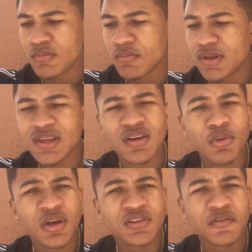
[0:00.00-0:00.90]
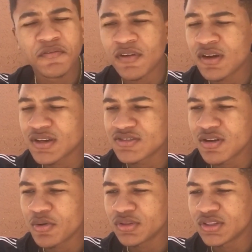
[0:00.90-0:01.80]
My nigga, what the fuck is
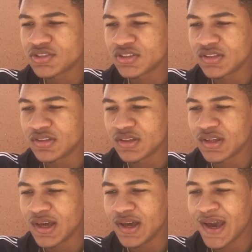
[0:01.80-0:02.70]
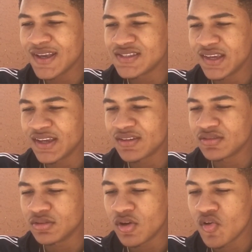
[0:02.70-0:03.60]
wrong with this shit? Isaiah,
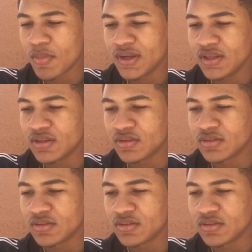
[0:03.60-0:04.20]
no, my nigga.